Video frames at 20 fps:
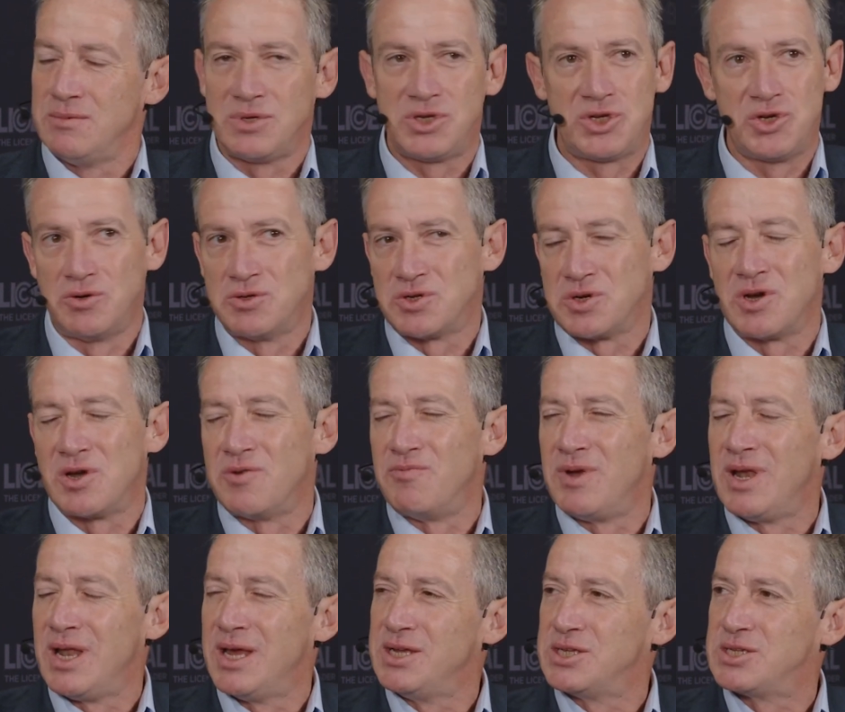Children can
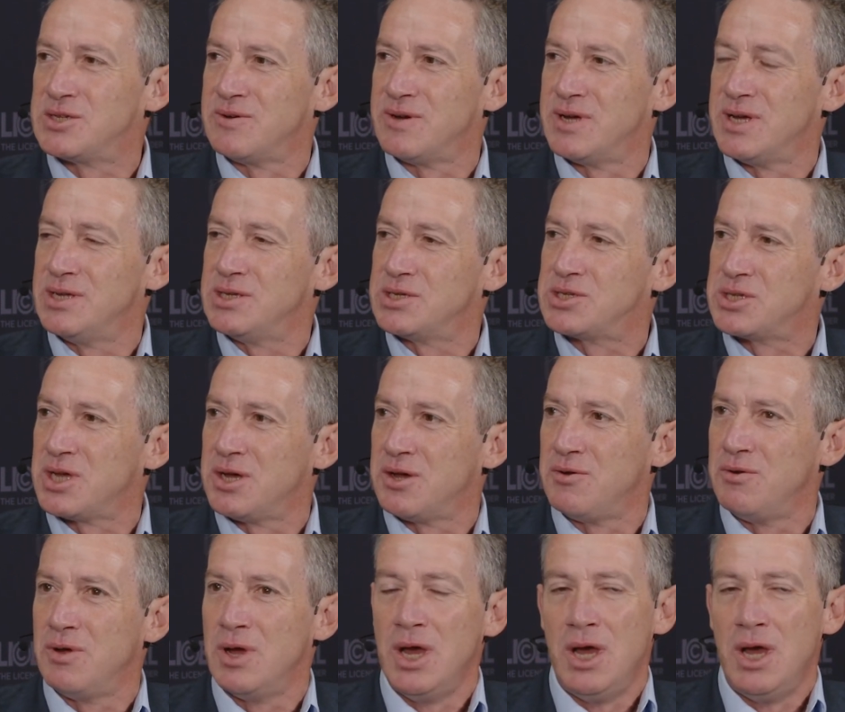relate to it. So